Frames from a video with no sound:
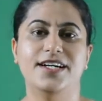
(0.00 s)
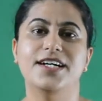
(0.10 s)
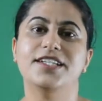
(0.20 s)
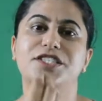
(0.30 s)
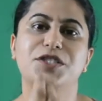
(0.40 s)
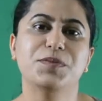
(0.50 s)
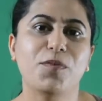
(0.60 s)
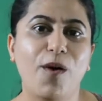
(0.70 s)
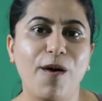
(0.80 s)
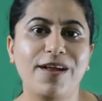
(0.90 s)
a
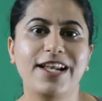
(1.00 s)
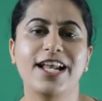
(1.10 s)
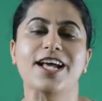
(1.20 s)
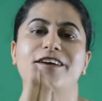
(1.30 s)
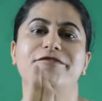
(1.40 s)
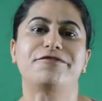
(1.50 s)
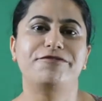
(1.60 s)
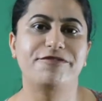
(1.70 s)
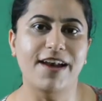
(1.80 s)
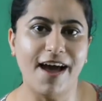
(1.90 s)
small
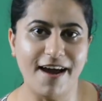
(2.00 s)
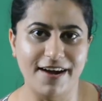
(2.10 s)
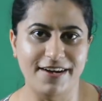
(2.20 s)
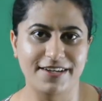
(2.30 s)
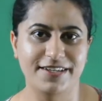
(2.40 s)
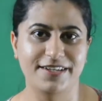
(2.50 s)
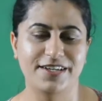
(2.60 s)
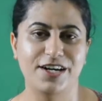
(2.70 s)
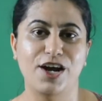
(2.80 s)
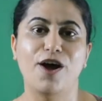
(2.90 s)
flower
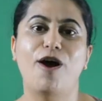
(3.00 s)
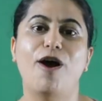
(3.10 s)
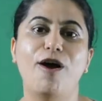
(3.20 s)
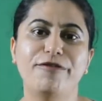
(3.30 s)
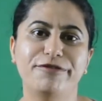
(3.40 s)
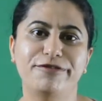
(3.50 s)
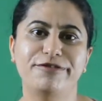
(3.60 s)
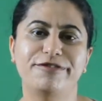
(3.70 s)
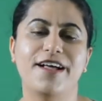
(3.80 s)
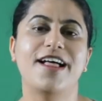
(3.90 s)
of
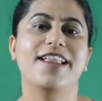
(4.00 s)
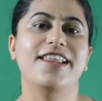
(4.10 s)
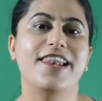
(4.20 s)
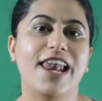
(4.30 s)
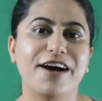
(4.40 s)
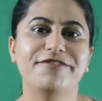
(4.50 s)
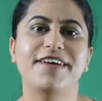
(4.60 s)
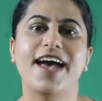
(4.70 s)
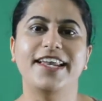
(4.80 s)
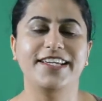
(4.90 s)
love
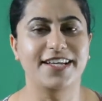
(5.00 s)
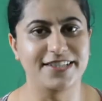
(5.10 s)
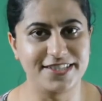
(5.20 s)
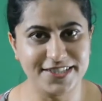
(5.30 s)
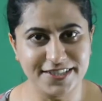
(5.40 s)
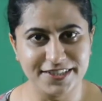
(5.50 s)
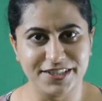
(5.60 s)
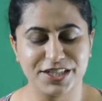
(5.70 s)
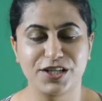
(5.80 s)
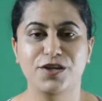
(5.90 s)
and
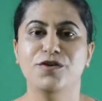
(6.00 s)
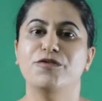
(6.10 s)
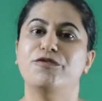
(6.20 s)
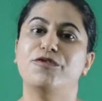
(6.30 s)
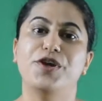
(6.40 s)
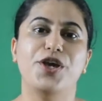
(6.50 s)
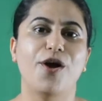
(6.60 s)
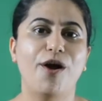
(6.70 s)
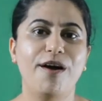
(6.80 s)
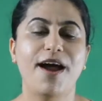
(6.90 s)
concern for
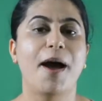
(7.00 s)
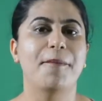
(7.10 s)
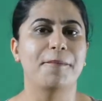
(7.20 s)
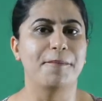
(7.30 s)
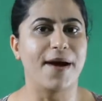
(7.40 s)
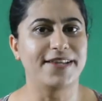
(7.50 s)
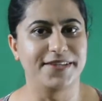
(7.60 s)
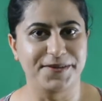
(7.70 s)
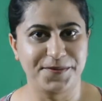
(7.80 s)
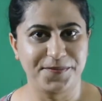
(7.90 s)
your
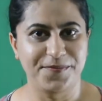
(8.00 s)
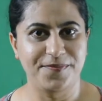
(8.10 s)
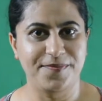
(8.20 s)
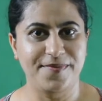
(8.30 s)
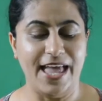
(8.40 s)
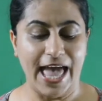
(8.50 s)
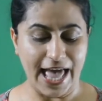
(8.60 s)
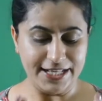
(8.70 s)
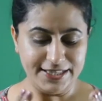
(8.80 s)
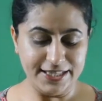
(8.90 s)
mother.
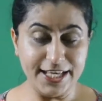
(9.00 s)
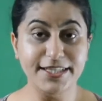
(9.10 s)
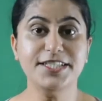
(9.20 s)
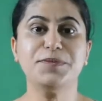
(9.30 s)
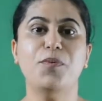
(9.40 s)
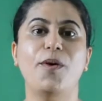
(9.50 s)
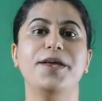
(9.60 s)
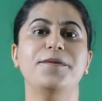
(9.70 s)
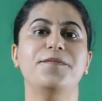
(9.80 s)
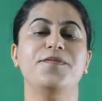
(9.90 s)
And in this
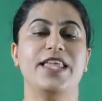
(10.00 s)
poem,